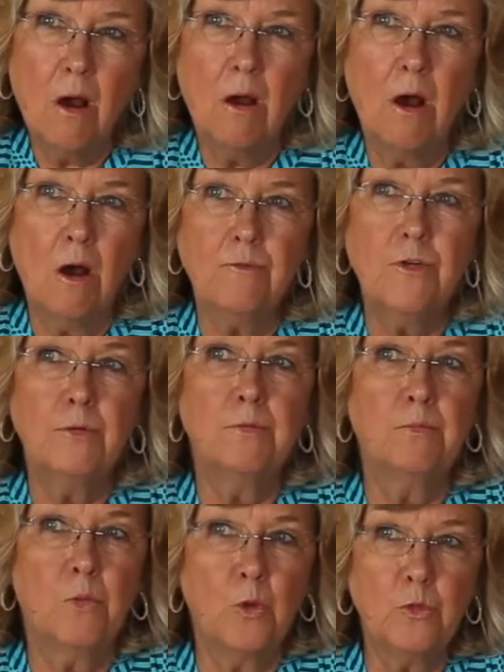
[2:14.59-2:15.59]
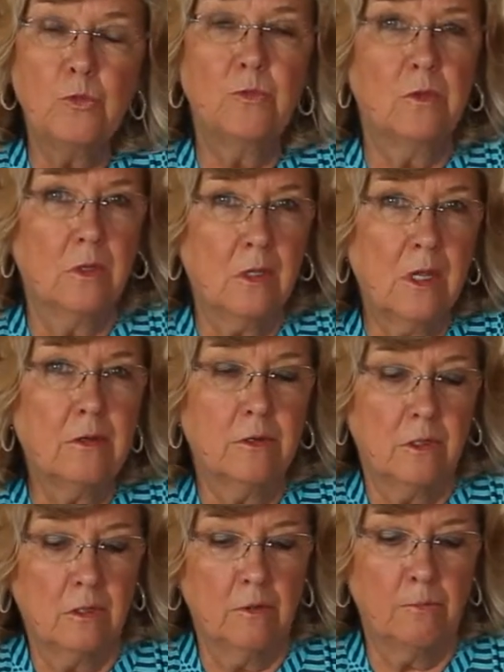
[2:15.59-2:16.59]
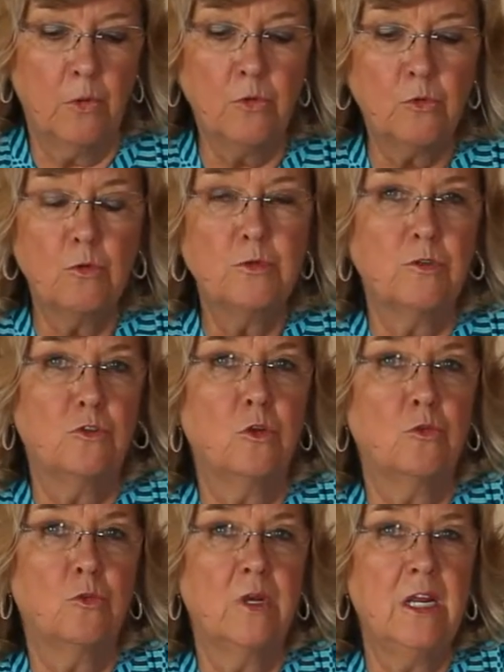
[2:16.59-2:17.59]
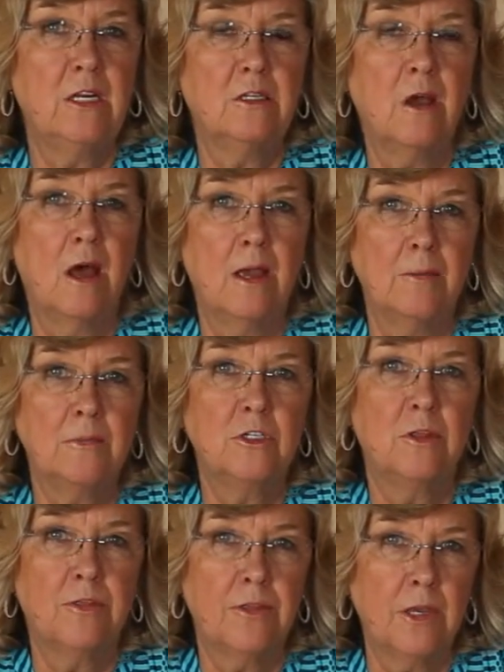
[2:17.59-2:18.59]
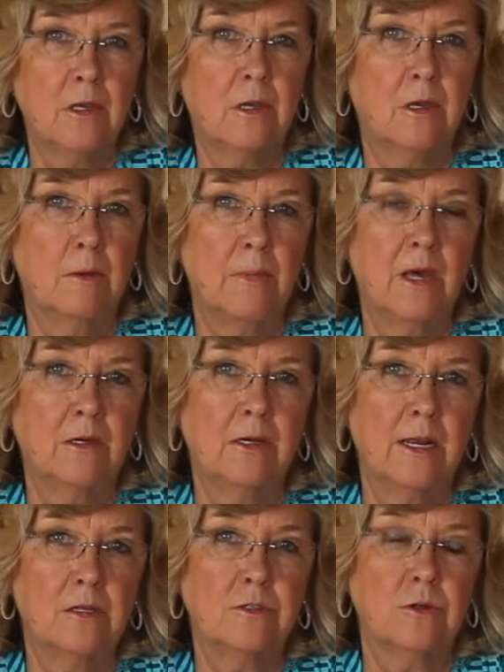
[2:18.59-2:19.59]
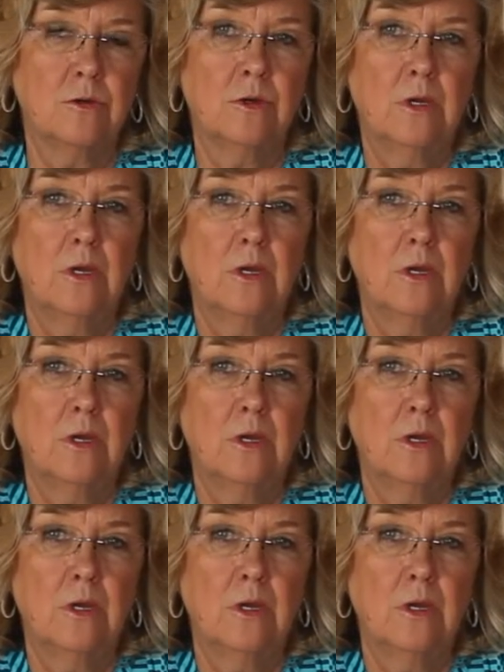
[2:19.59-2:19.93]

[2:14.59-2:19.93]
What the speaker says: often both groups of children need time to think about an answer.